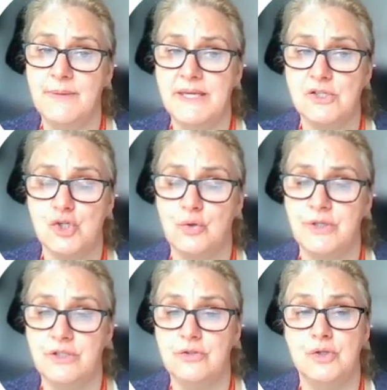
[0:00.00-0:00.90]
So
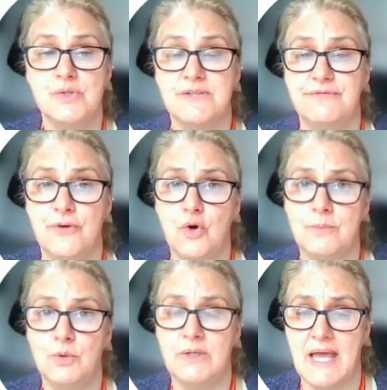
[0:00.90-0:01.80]
with
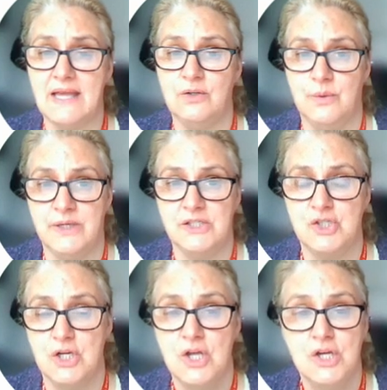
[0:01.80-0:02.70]
academic
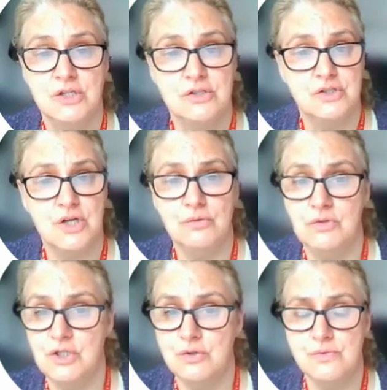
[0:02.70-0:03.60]
writing, you need to
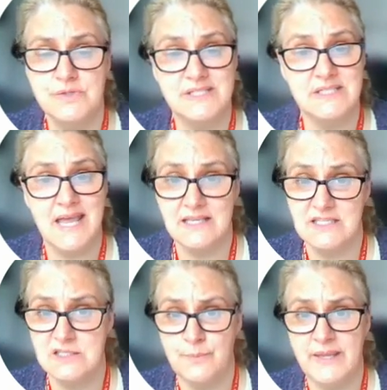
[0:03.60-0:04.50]
make sure you
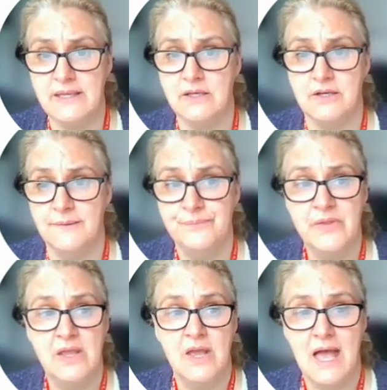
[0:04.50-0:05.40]
use formal
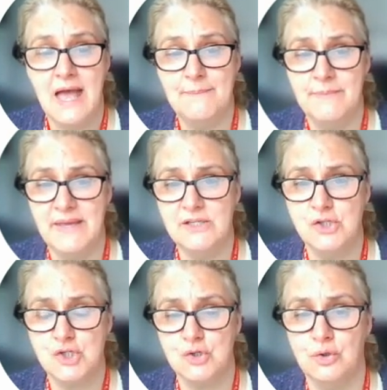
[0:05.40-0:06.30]
language.
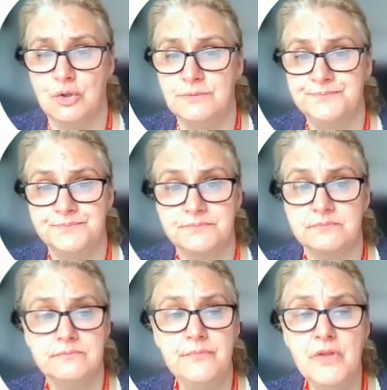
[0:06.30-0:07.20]
Don't
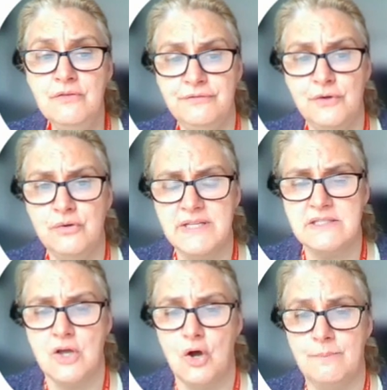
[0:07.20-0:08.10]
use text
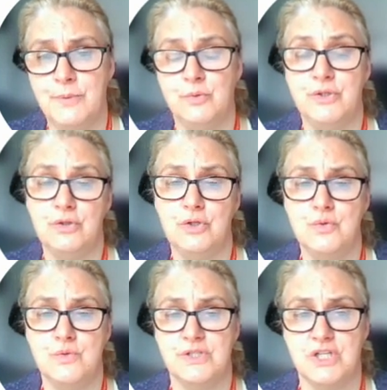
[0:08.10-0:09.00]
speak,
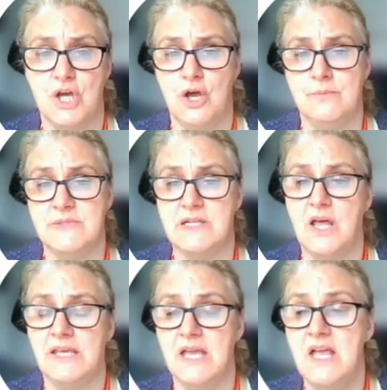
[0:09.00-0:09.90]
and make sure,